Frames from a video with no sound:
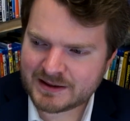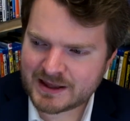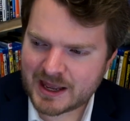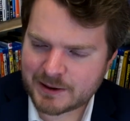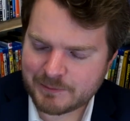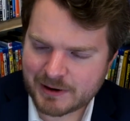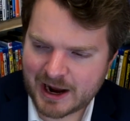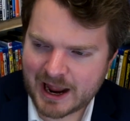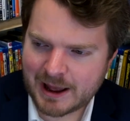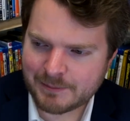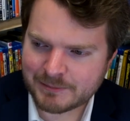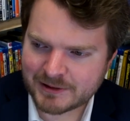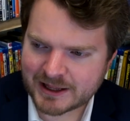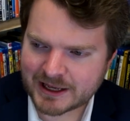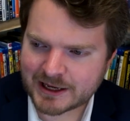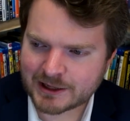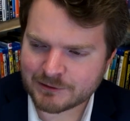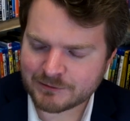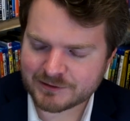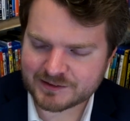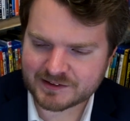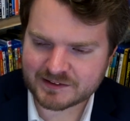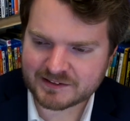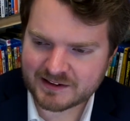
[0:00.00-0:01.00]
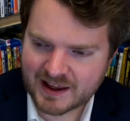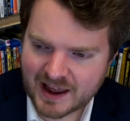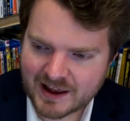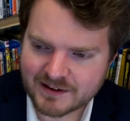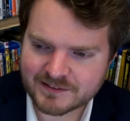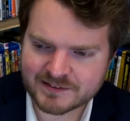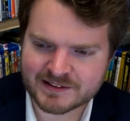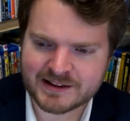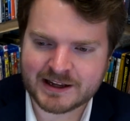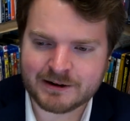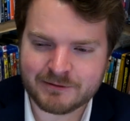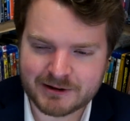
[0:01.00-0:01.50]
Abraham Lincoln was
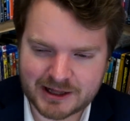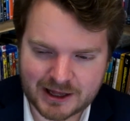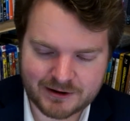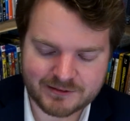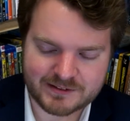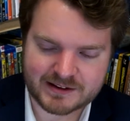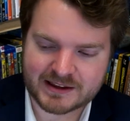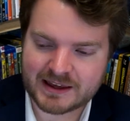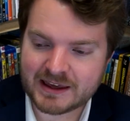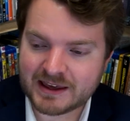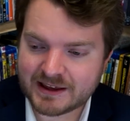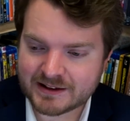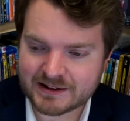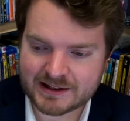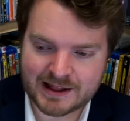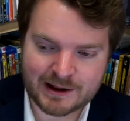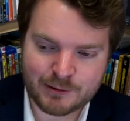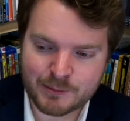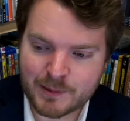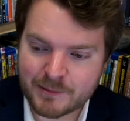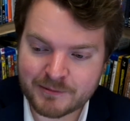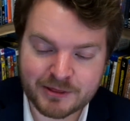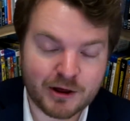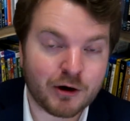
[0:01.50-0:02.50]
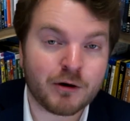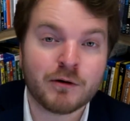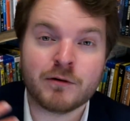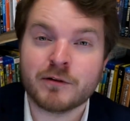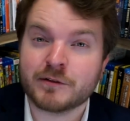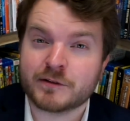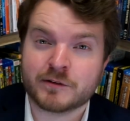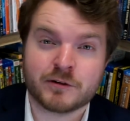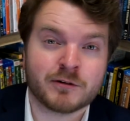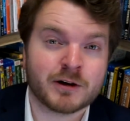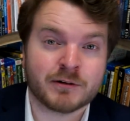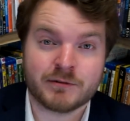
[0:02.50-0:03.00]
assassinated when I was a kid, and I remember the
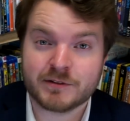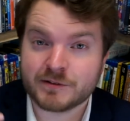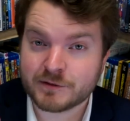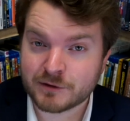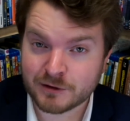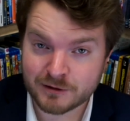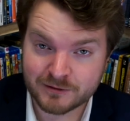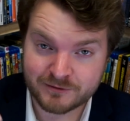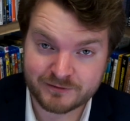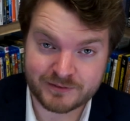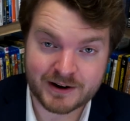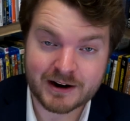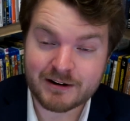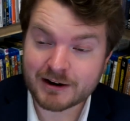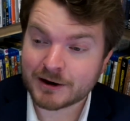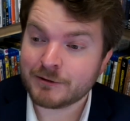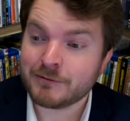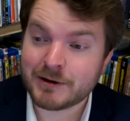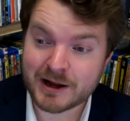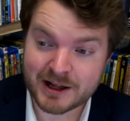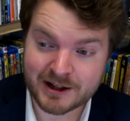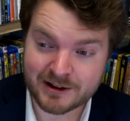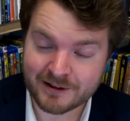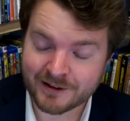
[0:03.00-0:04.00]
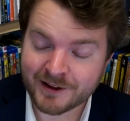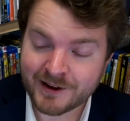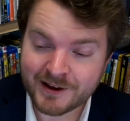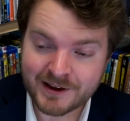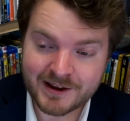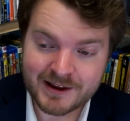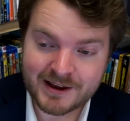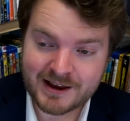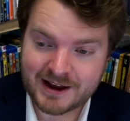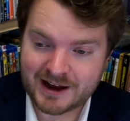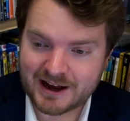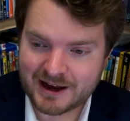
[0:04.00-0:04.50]
whole story was told very well
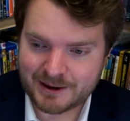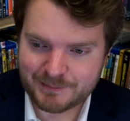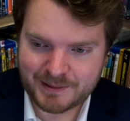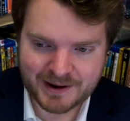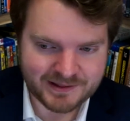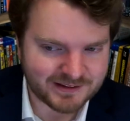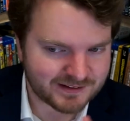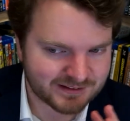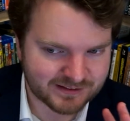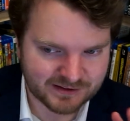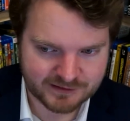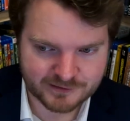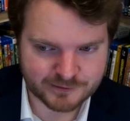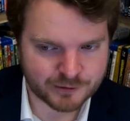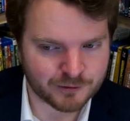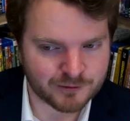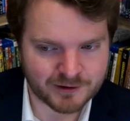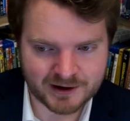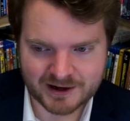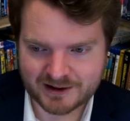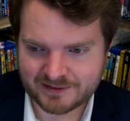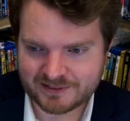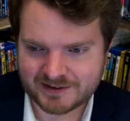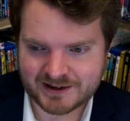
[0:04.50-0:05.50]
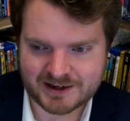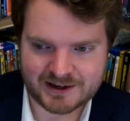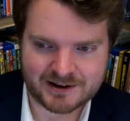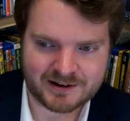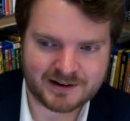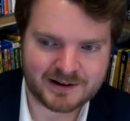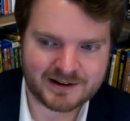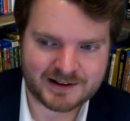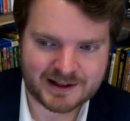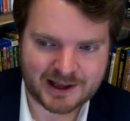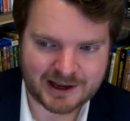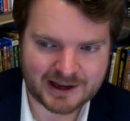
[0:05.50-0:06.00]
by this historian
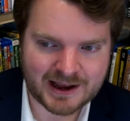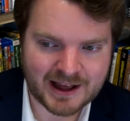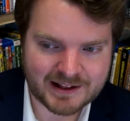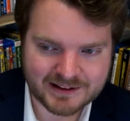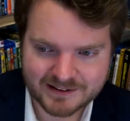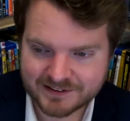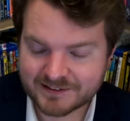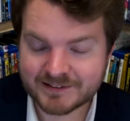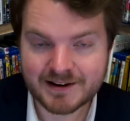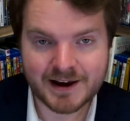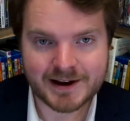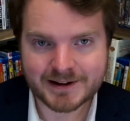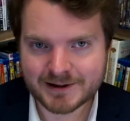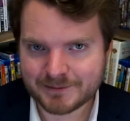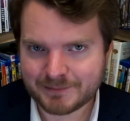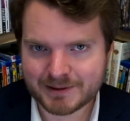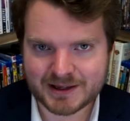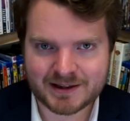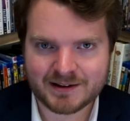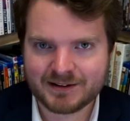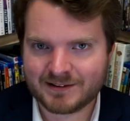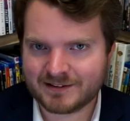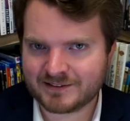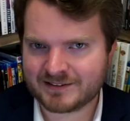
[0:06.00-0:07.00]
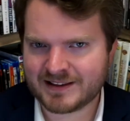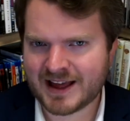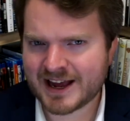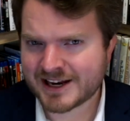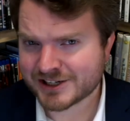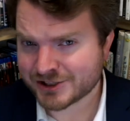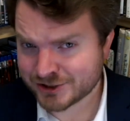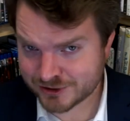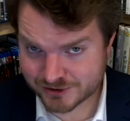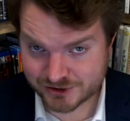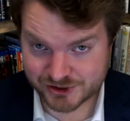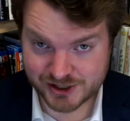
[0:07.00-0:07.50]
there, and I got excited because
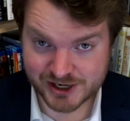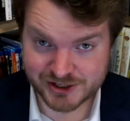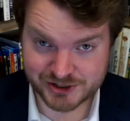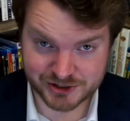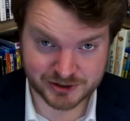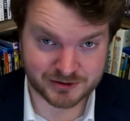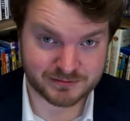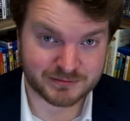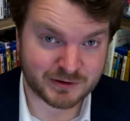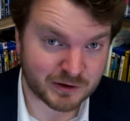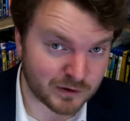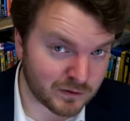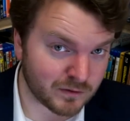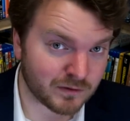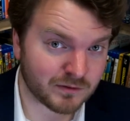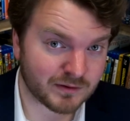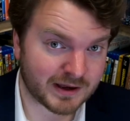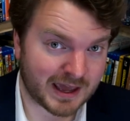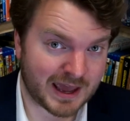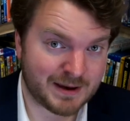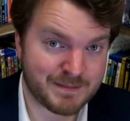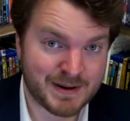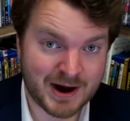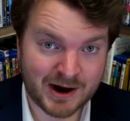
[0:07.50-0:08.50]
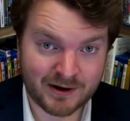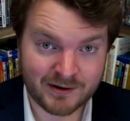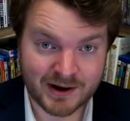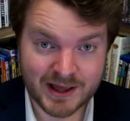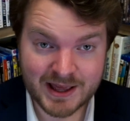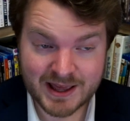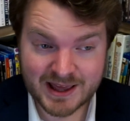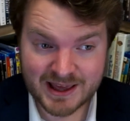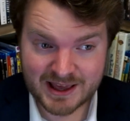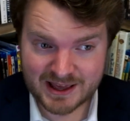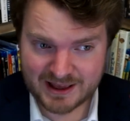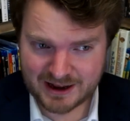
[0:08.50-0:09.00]
National Treasure 2 came out
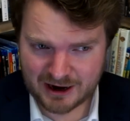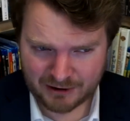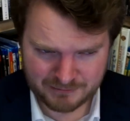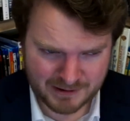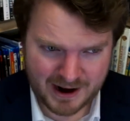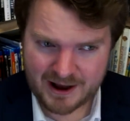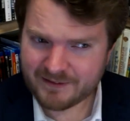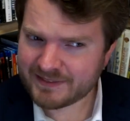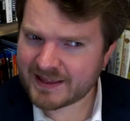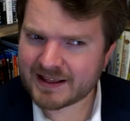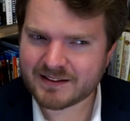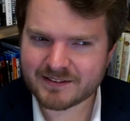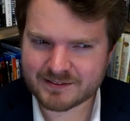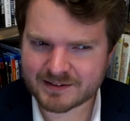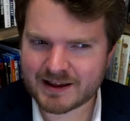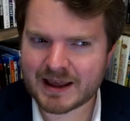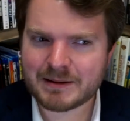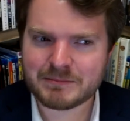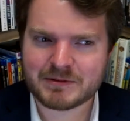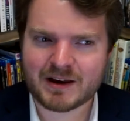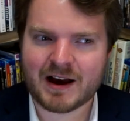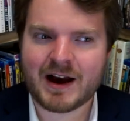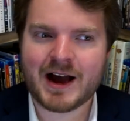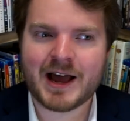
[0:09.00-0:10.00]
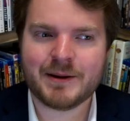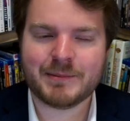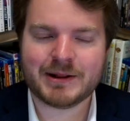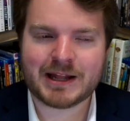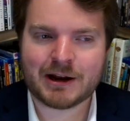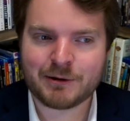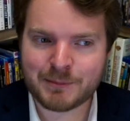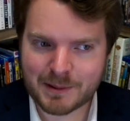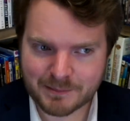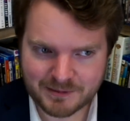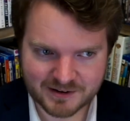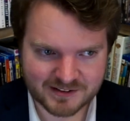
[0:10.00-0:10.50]
around that same time,
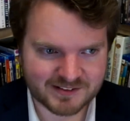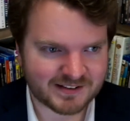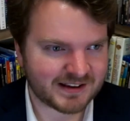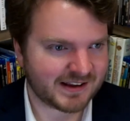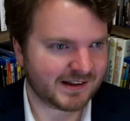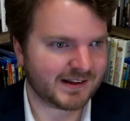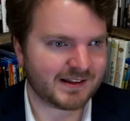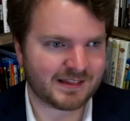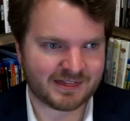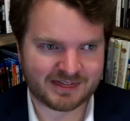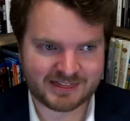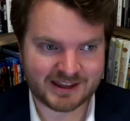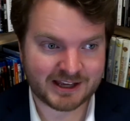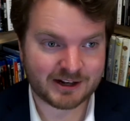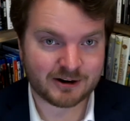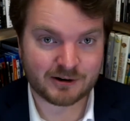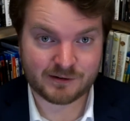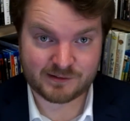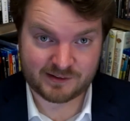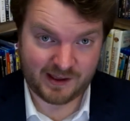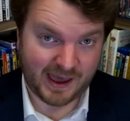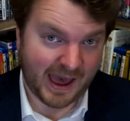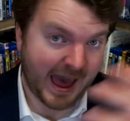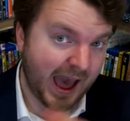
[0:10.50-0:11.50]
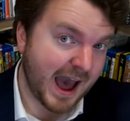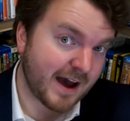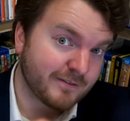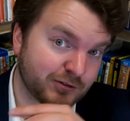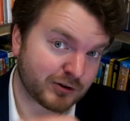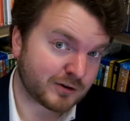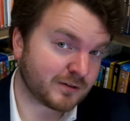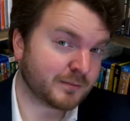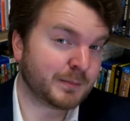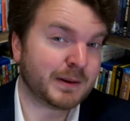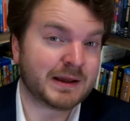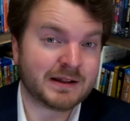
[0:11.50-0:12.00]
and I remember seeing it in theaters
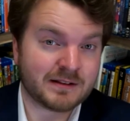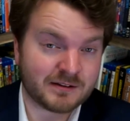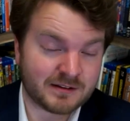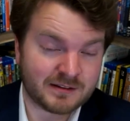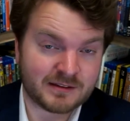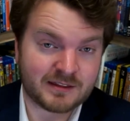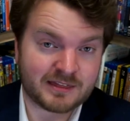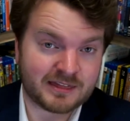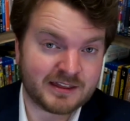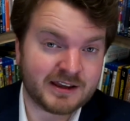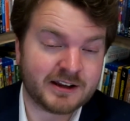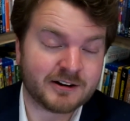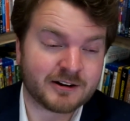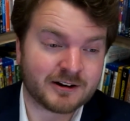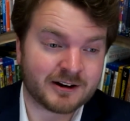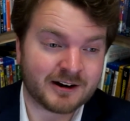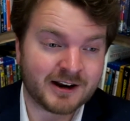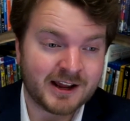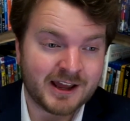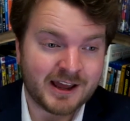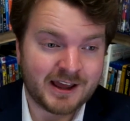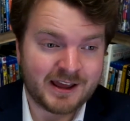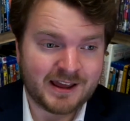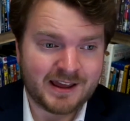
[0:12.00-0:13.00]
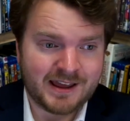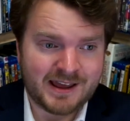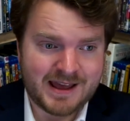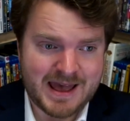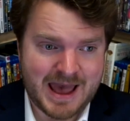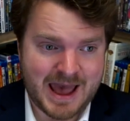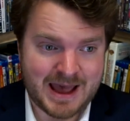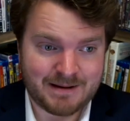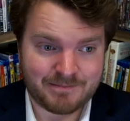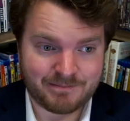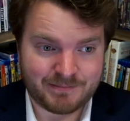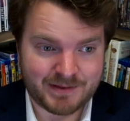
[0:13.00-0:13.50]
after being to the theater,
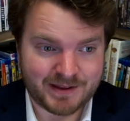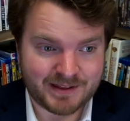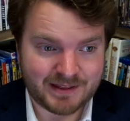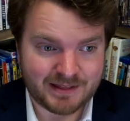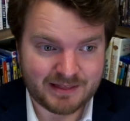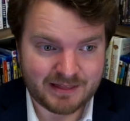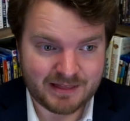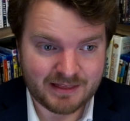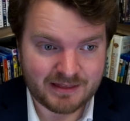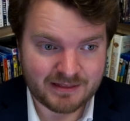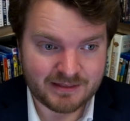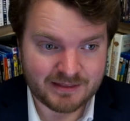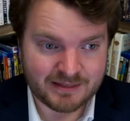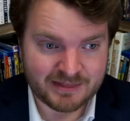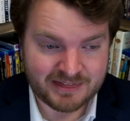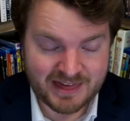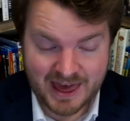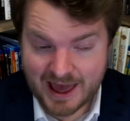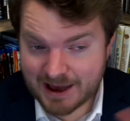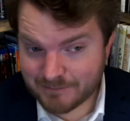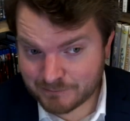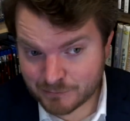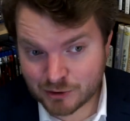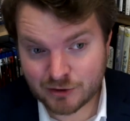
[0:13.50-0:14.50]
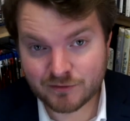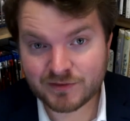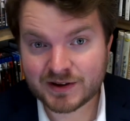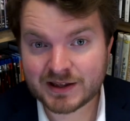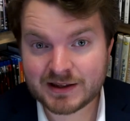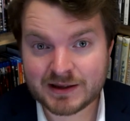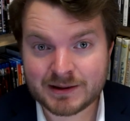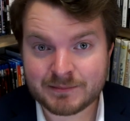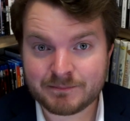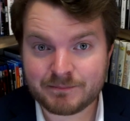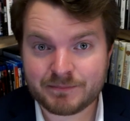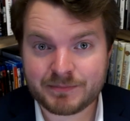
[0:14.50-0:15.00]
and that
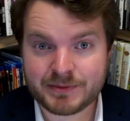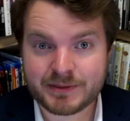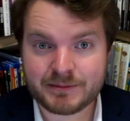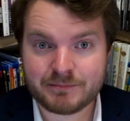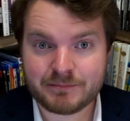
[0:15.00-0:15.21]
movie